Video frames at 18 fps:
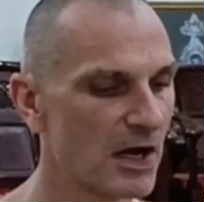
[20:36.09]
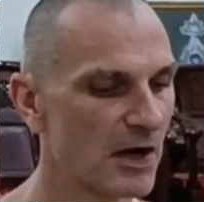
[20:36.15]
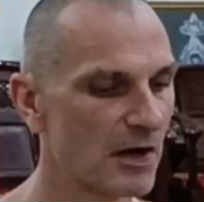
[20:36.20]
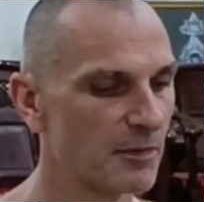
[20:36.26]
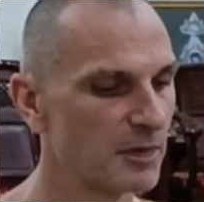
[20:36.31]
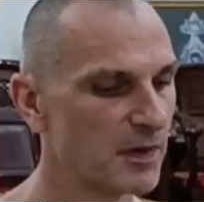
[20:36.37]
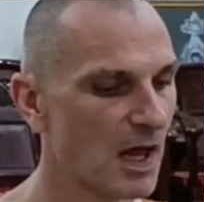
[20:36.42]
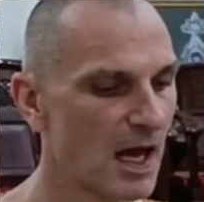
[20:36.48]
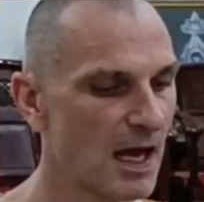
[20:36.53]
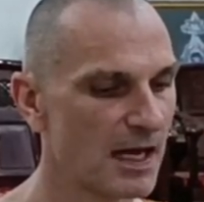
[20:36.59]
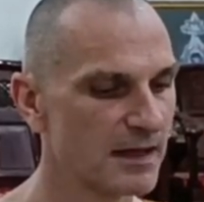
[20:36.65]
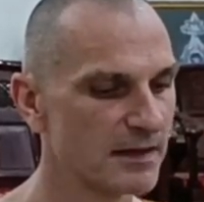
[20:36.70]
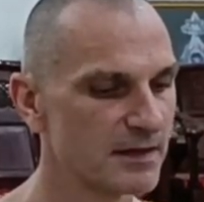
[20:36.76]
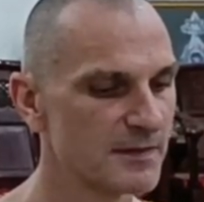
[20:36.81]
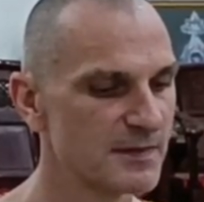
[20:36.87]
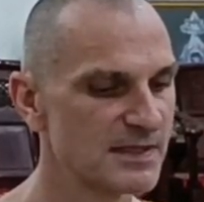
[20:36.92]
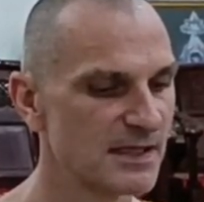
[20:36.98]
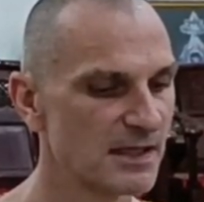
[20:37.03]
Applying
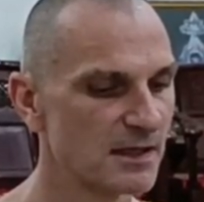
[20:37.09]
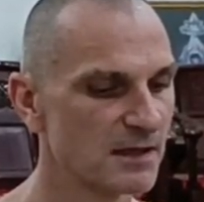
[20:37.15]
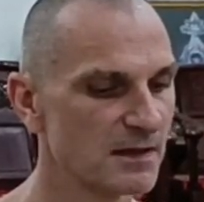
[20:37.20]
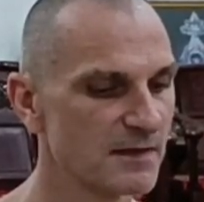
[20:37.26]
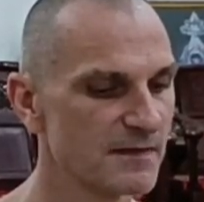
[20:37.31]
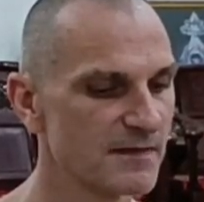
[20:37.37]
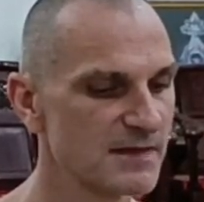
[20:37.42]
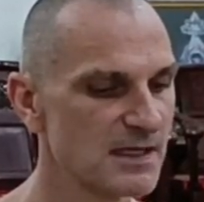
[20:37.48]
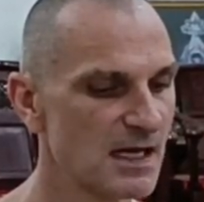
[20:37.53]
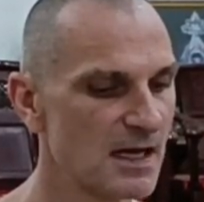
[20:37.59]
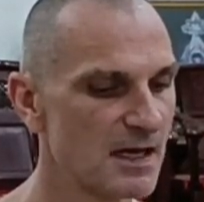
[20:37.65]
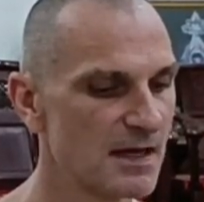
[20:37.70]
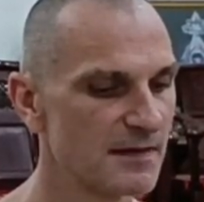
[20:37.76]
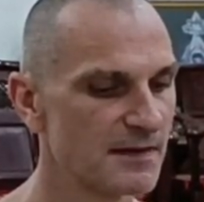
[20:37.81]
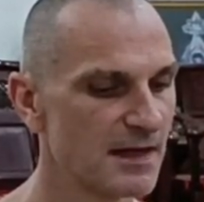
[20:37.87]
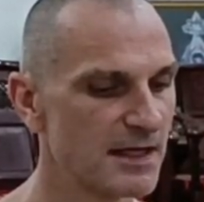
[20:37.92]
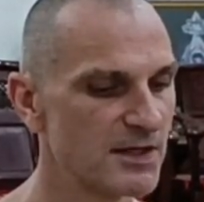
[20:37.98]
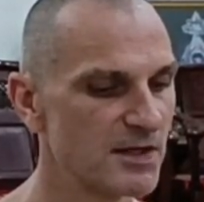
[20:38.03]
themselves,
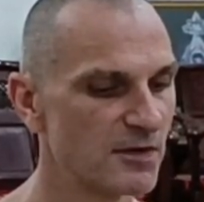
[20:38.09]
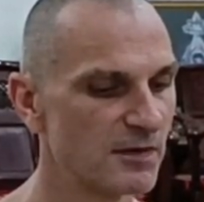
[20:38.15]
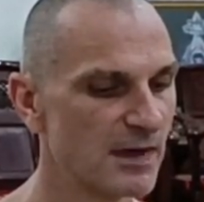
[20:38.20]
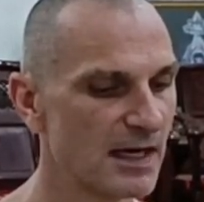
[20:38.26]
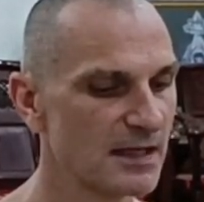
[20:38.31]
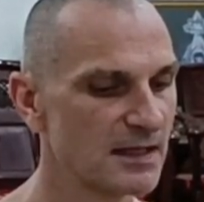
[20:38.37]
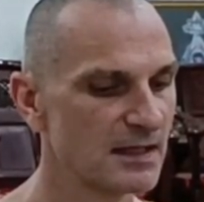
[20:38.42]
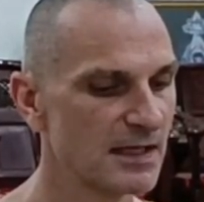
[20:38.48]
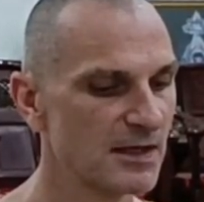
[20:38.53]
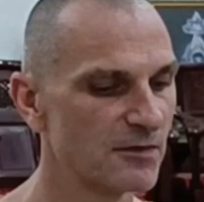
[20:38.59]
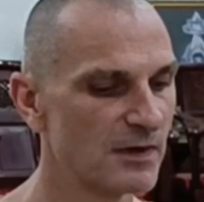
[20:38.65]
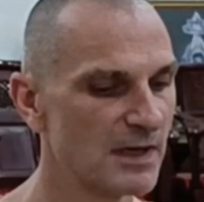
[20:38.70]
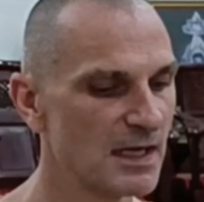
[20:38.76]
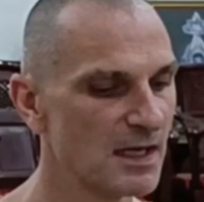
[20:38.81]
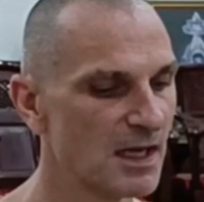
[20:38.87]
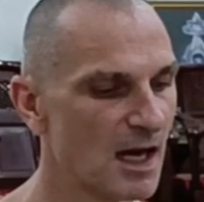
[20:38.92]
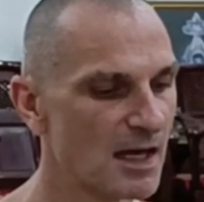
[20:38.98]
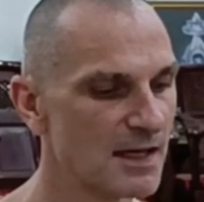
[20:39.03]
they directly
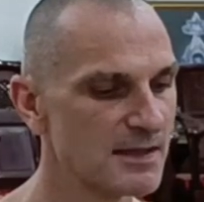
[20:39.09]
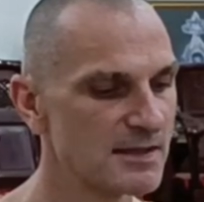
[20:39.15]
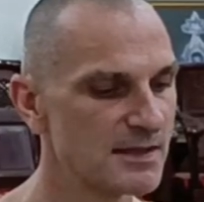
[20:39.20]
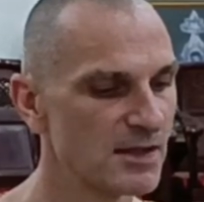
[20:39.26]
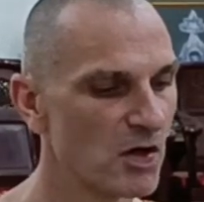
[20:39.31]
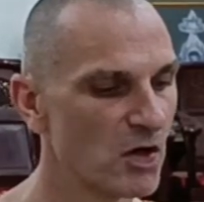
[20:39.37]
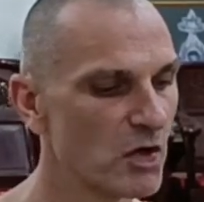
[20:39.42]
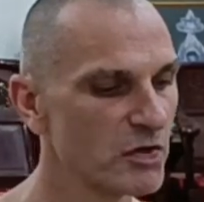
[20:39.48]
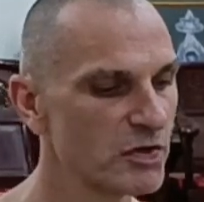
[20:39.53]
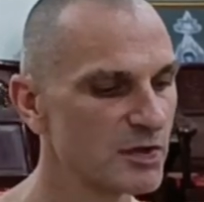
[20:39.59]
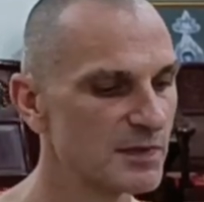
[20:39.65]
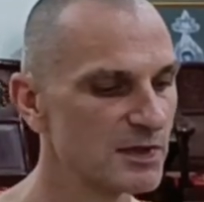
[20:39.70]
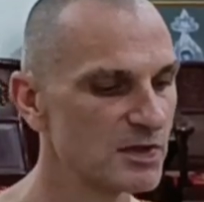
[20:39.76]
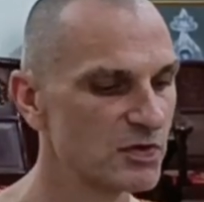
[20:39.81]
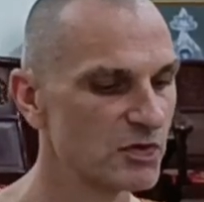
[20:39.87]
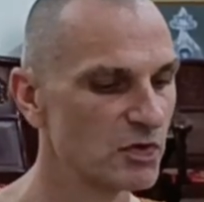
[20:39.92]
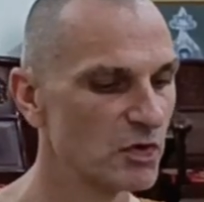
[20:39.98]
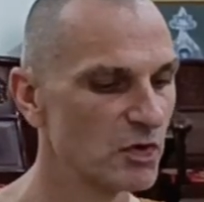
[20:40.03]
realize the
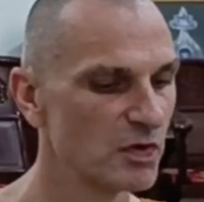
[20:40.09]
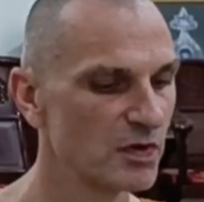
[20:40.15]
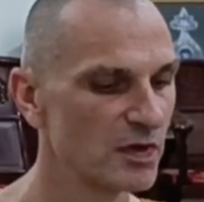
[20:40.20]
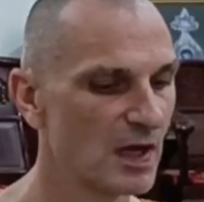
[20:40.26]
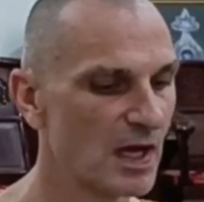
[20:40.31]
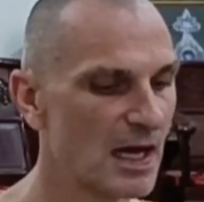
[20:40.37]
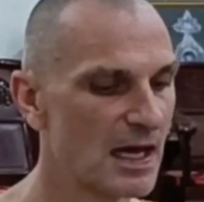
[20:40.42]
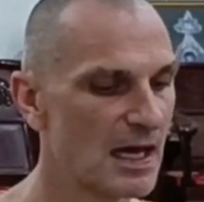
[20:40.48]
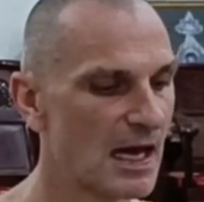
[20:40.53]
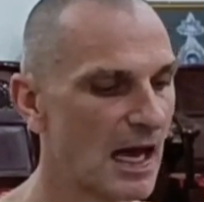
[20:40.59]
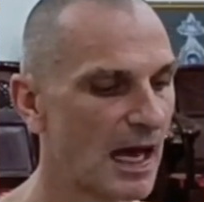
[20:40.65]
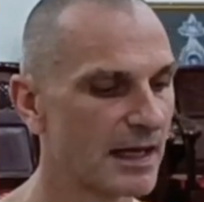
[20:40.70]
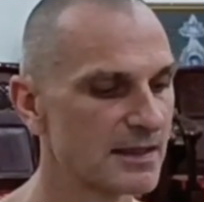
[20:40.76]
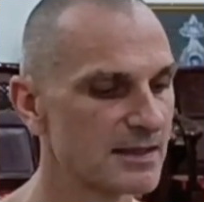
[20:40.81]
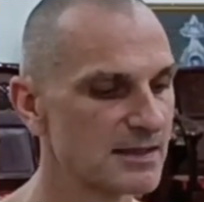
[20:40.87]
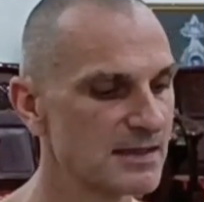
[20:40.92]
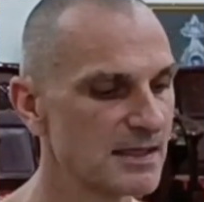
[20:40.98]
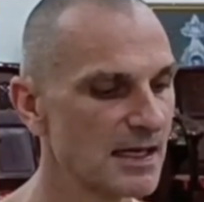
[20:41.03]
ultimate truth
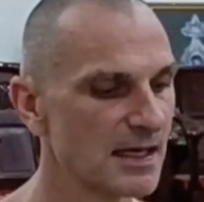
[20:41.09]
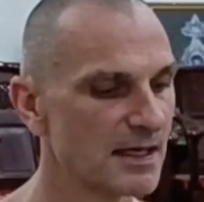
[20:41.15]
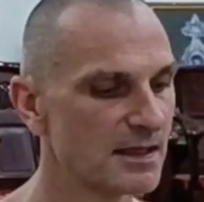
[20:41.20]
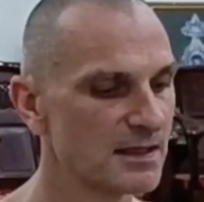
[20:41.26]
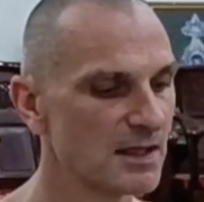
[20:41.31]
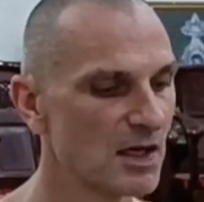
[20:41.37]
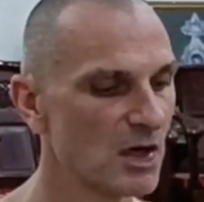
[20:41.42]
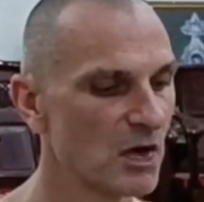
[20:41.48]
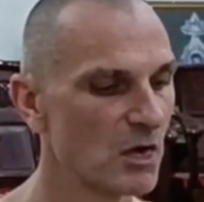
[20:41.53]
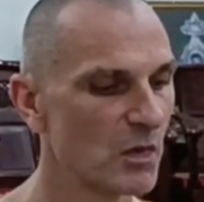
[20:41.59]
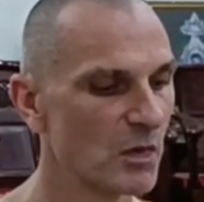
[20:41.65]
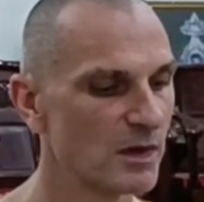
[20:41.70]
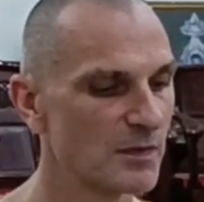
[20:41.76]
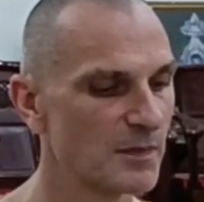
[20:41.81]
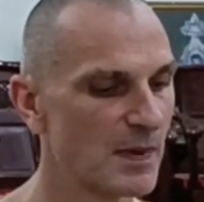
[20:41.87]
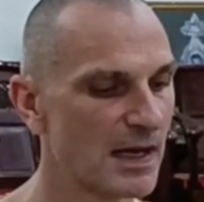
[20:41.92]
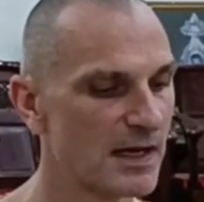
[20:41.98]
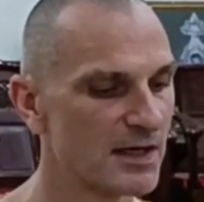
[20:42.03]
and see it
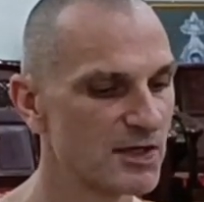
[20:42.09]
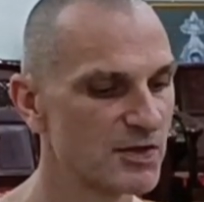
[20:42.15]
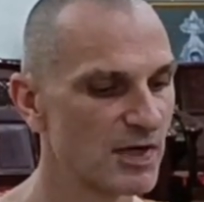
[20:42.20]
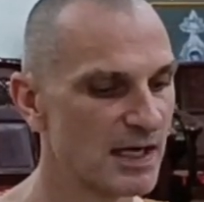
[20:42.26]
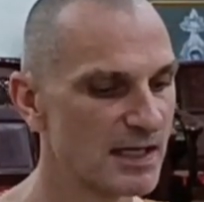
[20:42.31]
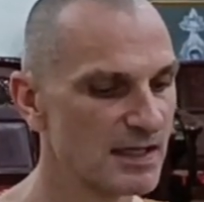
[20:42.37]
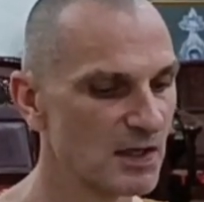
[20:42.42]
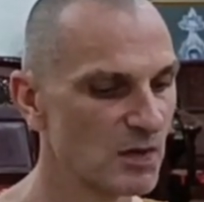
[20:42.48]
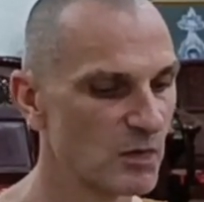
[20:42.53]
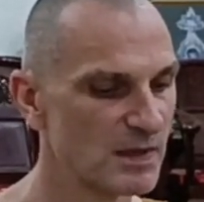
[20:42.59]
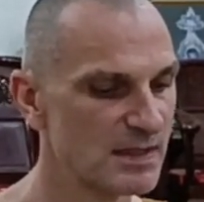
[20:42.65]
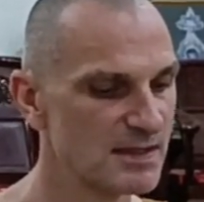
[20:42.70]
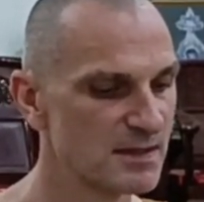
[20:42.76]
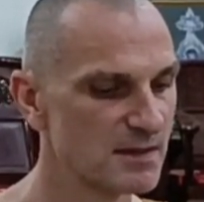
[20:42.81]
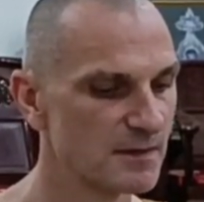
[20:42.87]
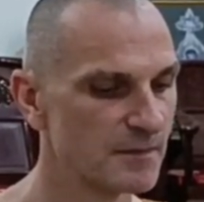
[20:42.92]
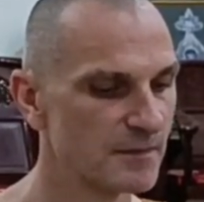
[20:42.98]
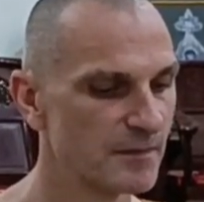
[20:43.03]
with penetrating
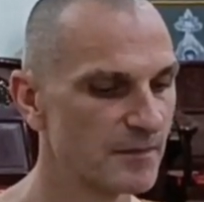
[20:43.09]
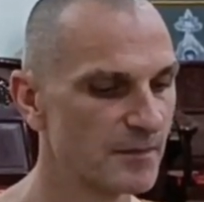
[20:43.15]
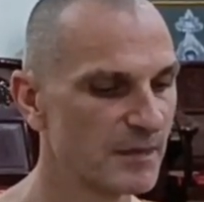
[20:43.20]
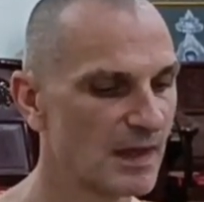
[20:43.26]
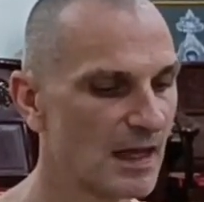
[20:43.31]
wisdom.